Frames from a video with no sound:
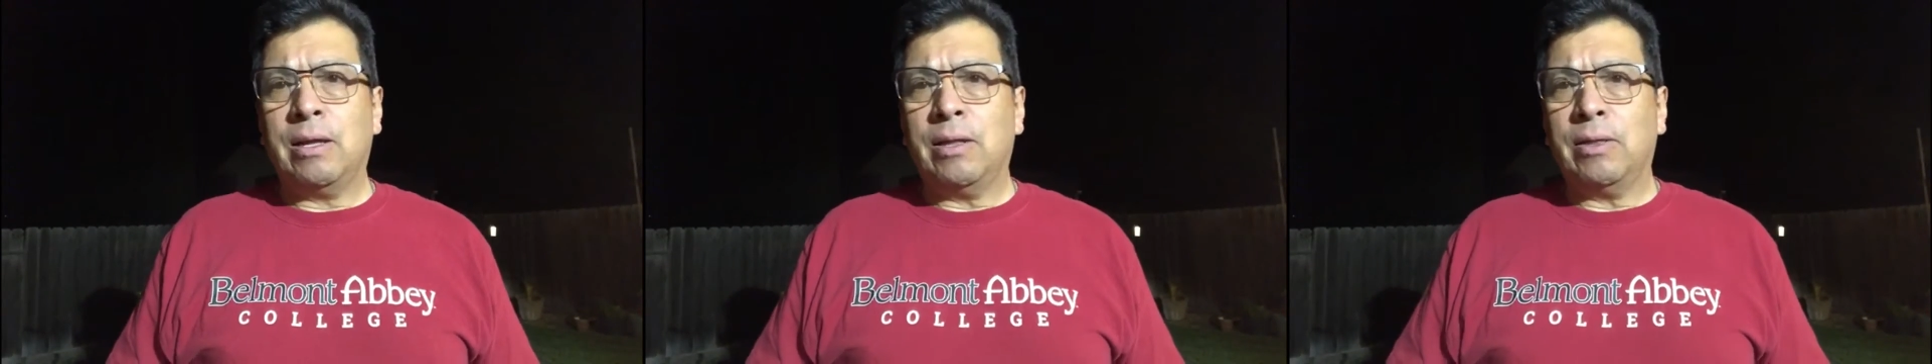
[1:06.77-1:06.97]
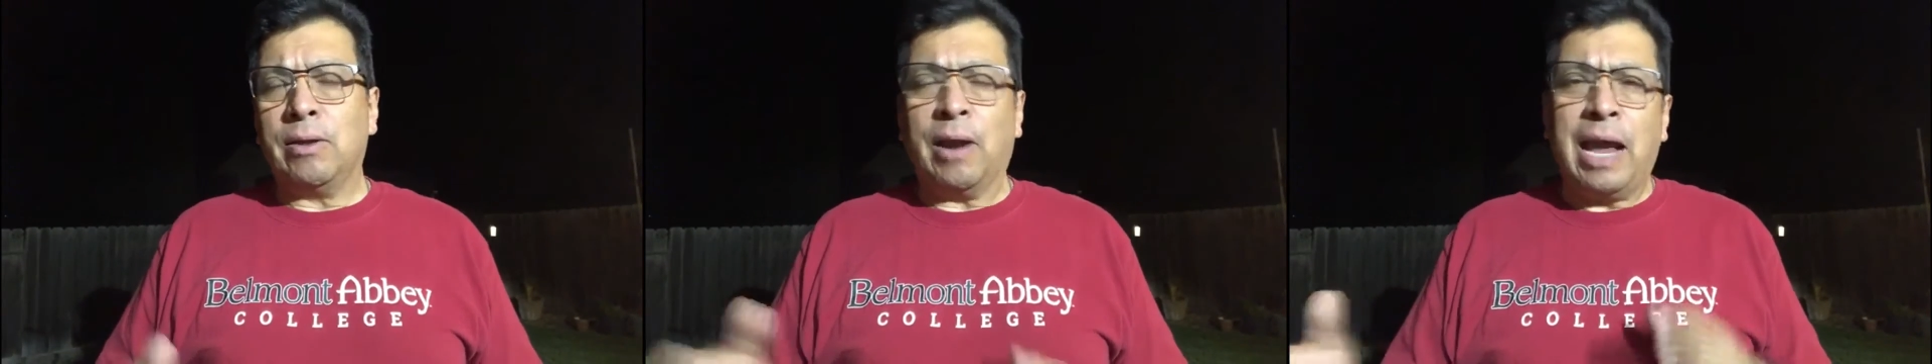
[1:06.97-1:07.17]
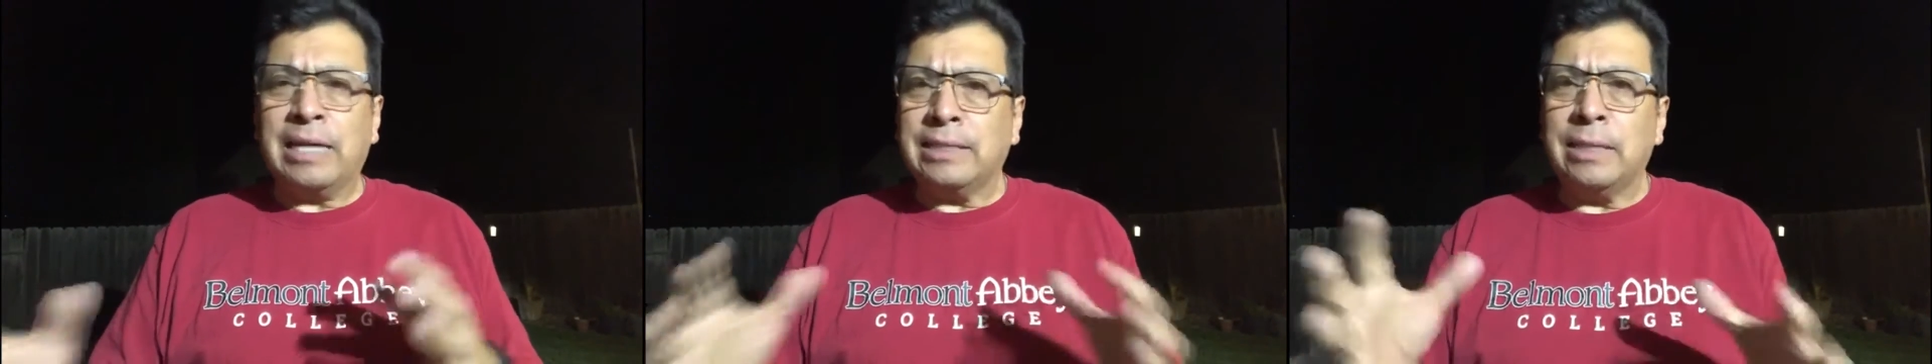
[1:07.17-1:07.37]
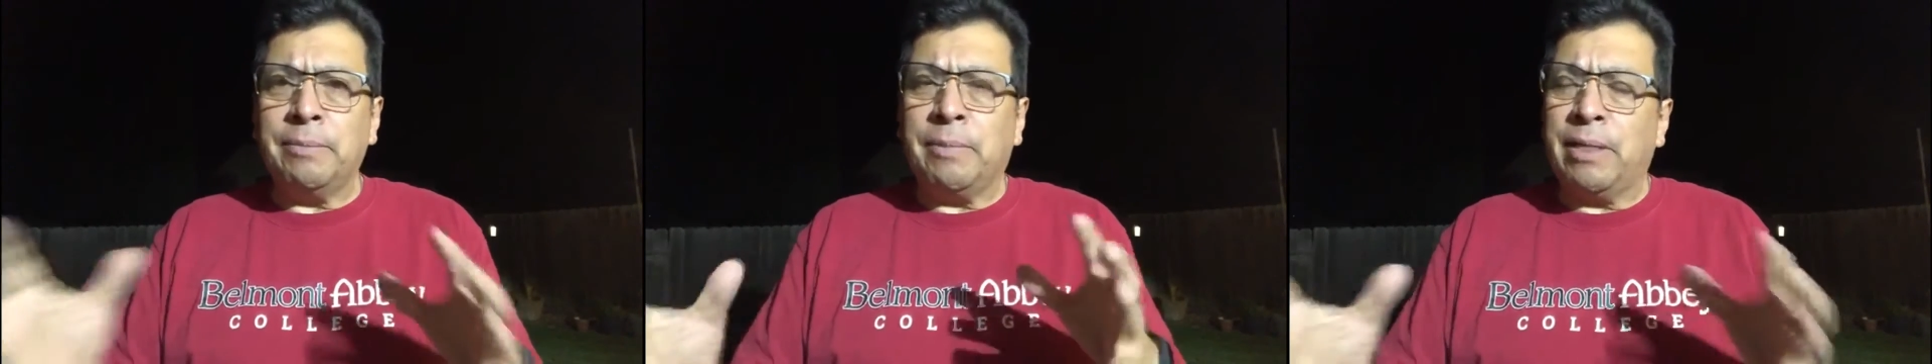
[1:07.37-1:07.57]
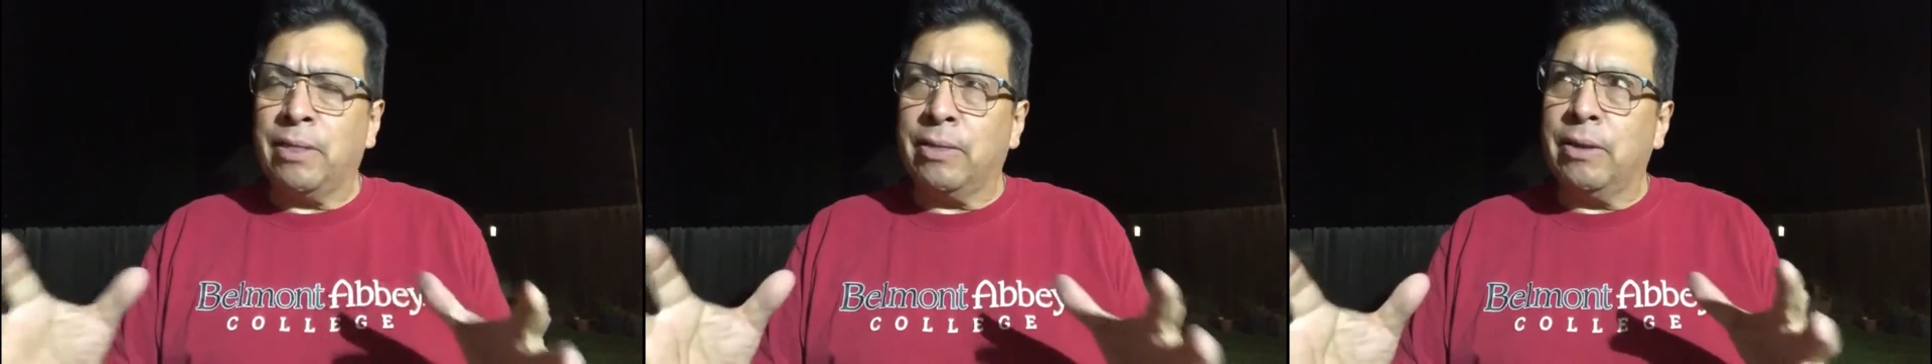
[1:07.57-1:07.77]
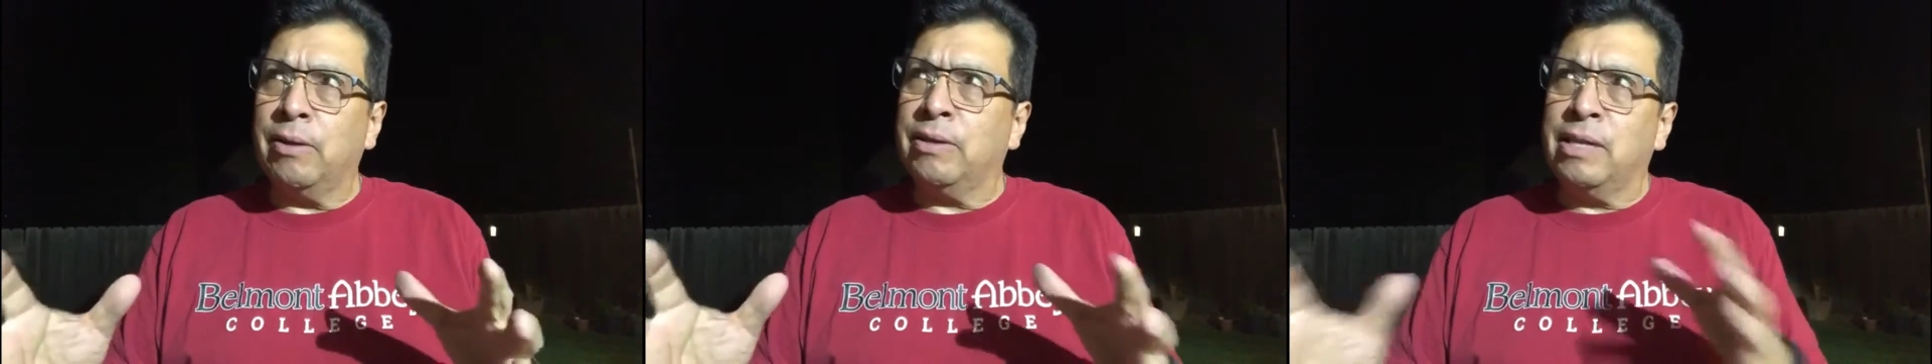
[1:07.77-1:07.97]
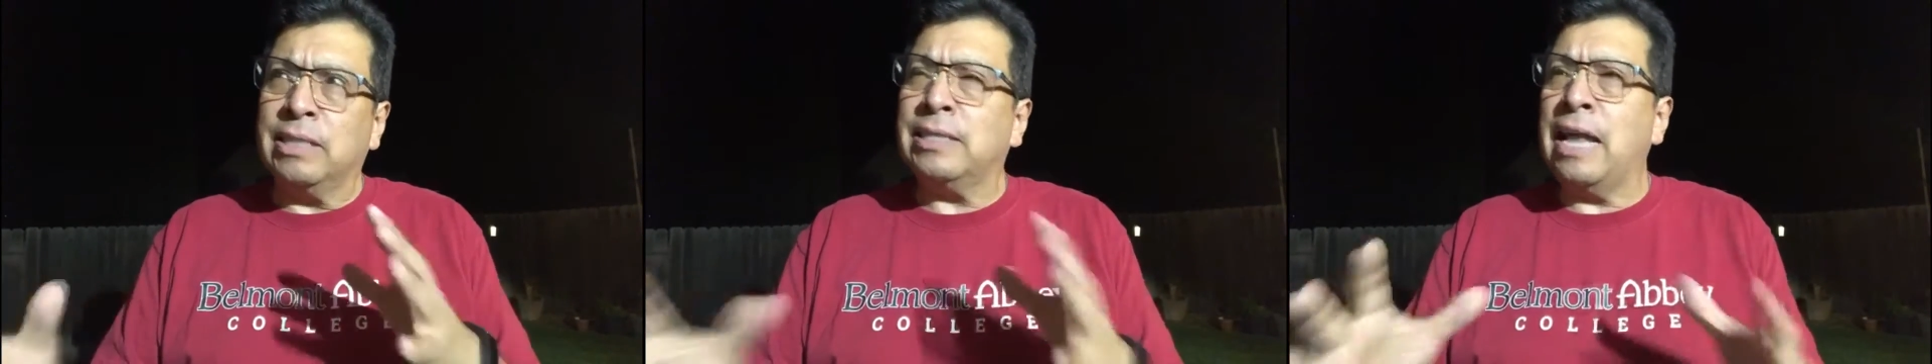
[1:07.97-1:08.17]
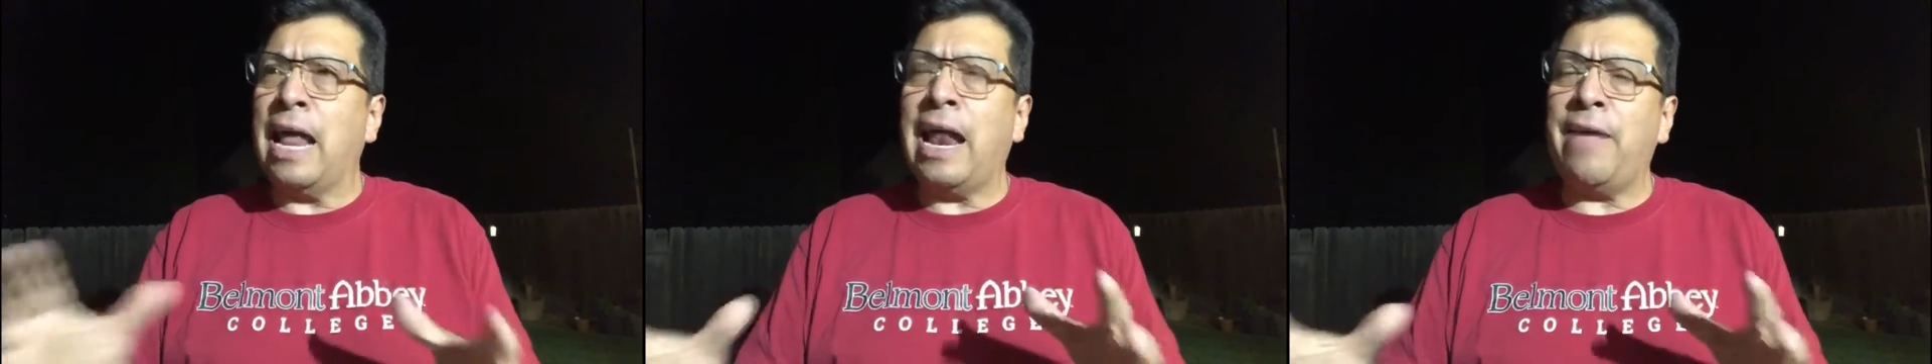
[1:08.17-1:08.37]
There does
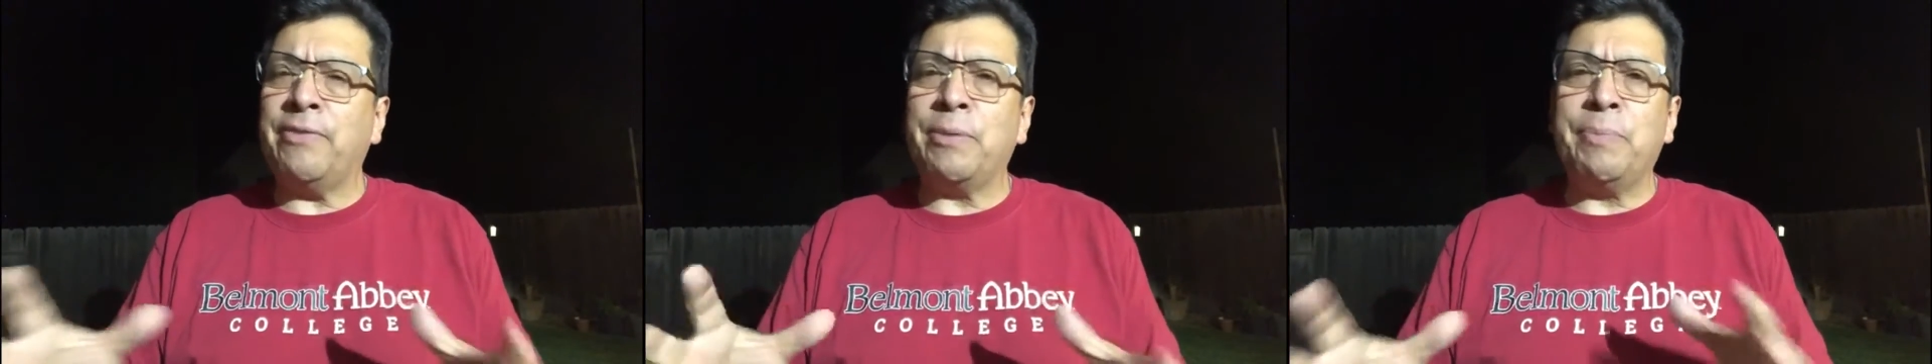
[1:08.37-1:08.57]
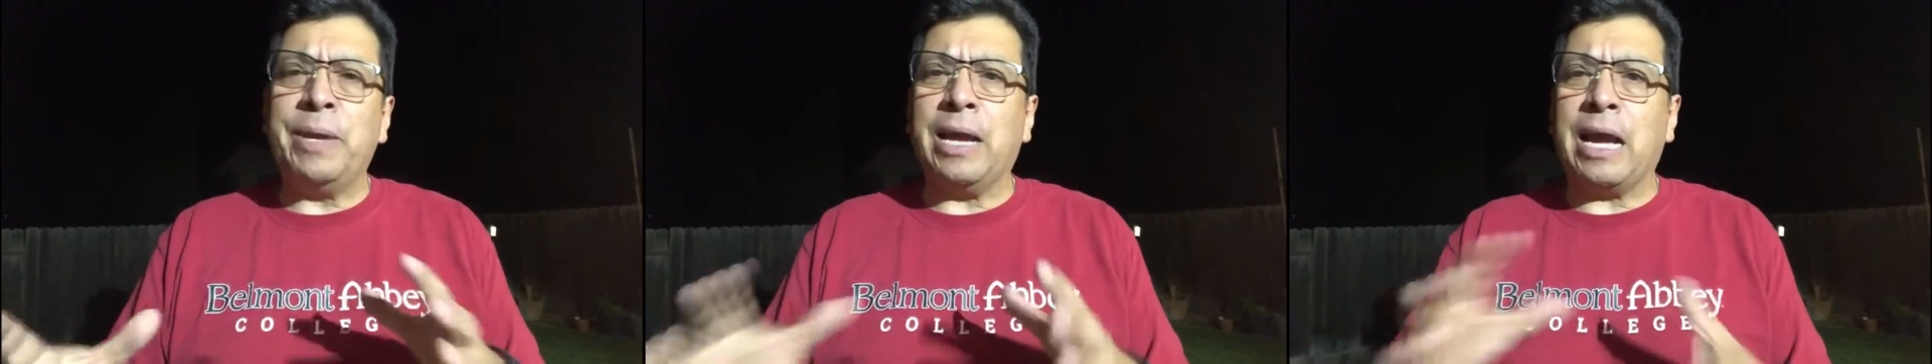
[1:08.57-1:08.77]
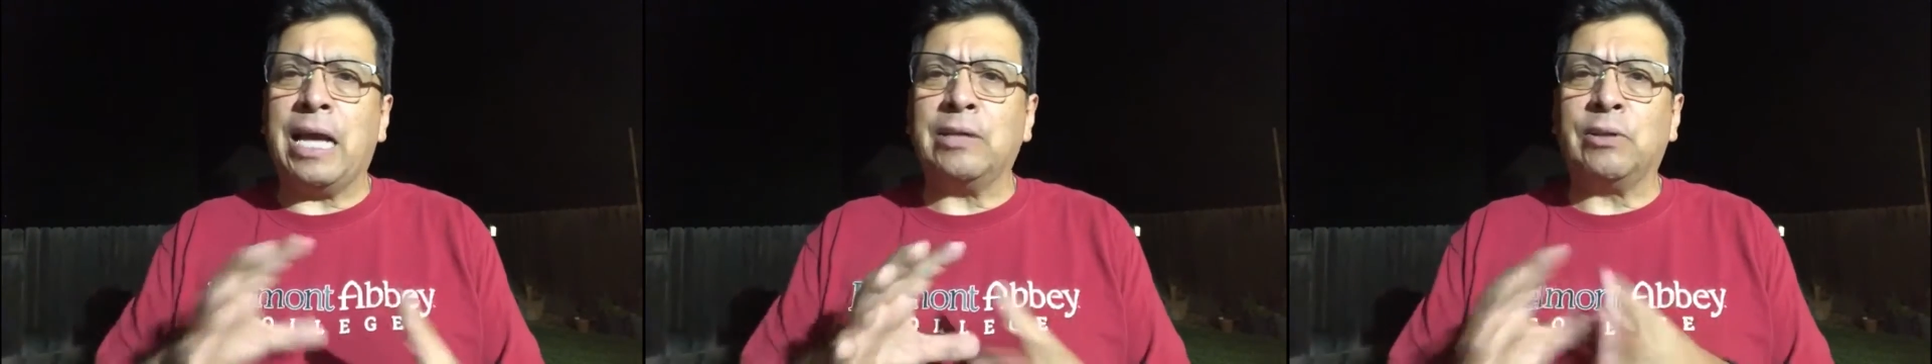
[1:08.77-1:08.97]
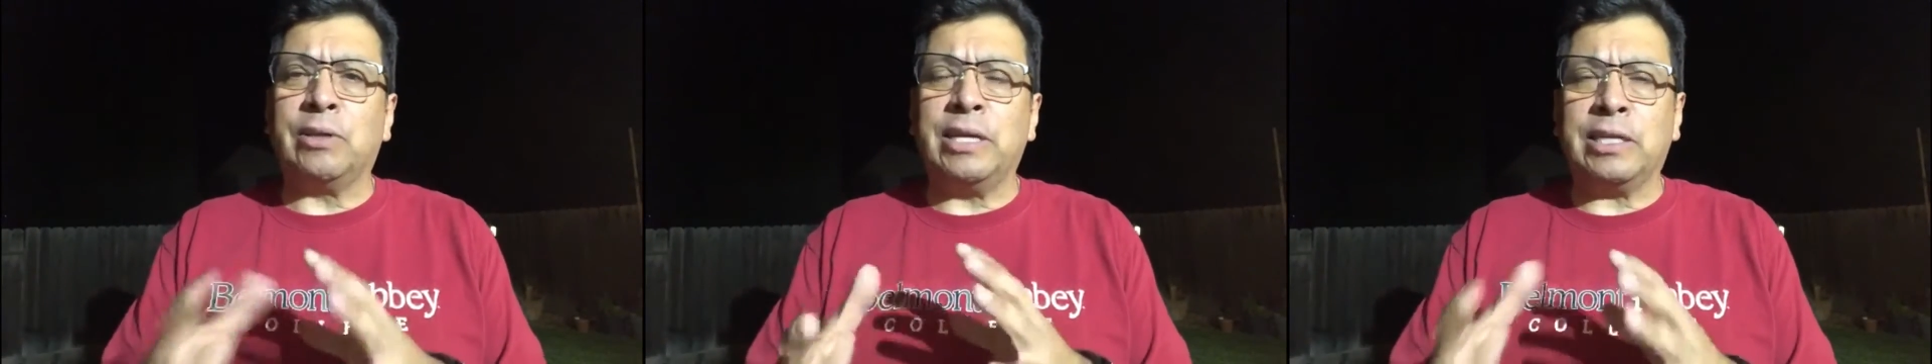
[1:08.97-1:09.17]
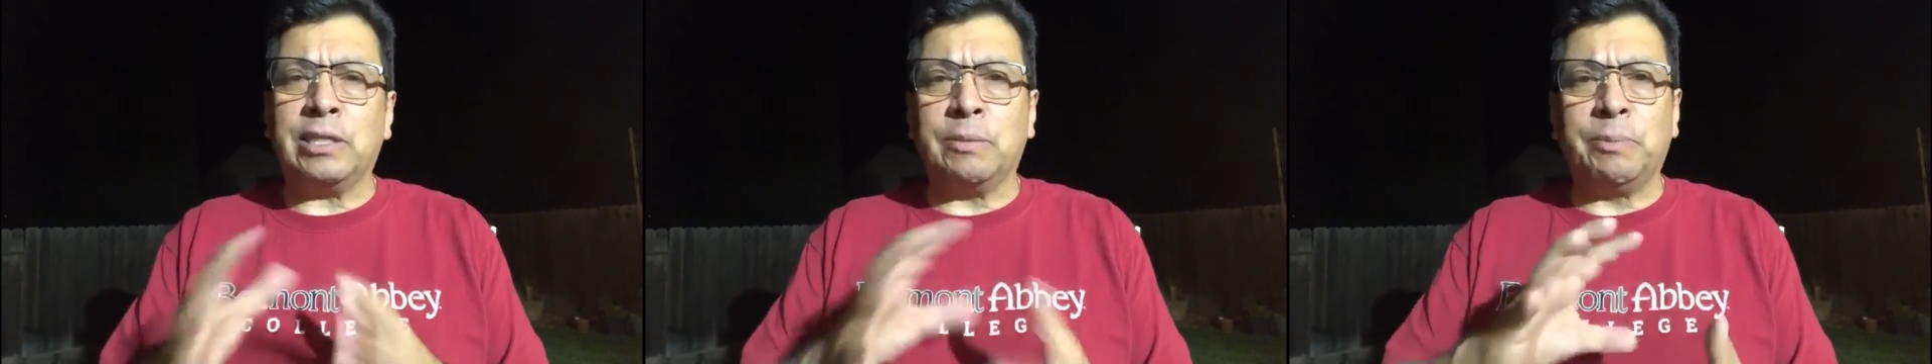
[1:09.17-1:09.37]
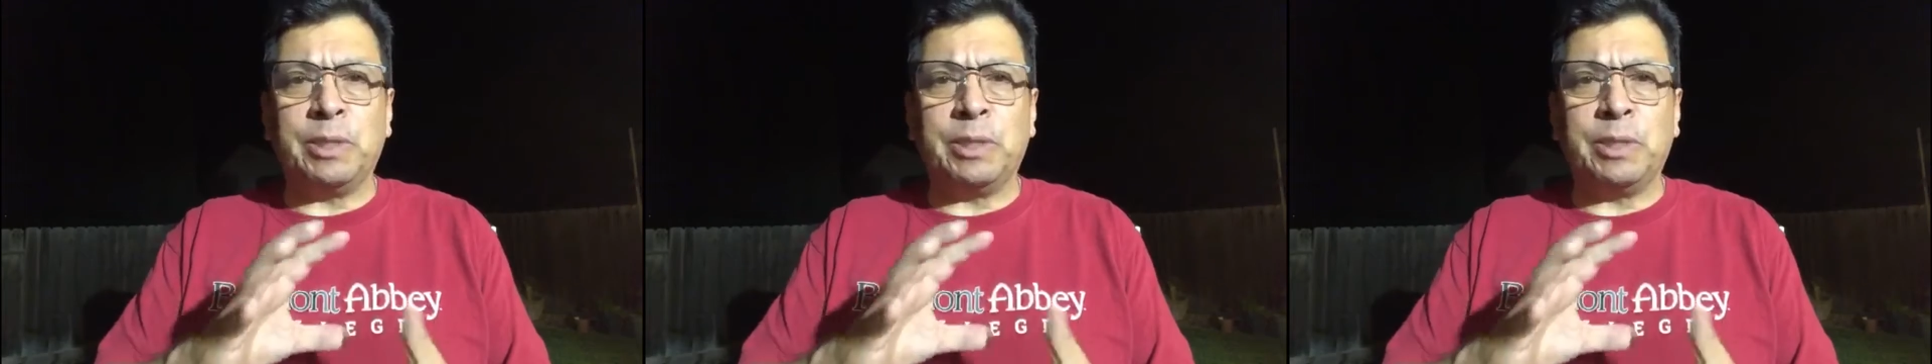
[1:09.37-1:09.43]
not have to be a contradiction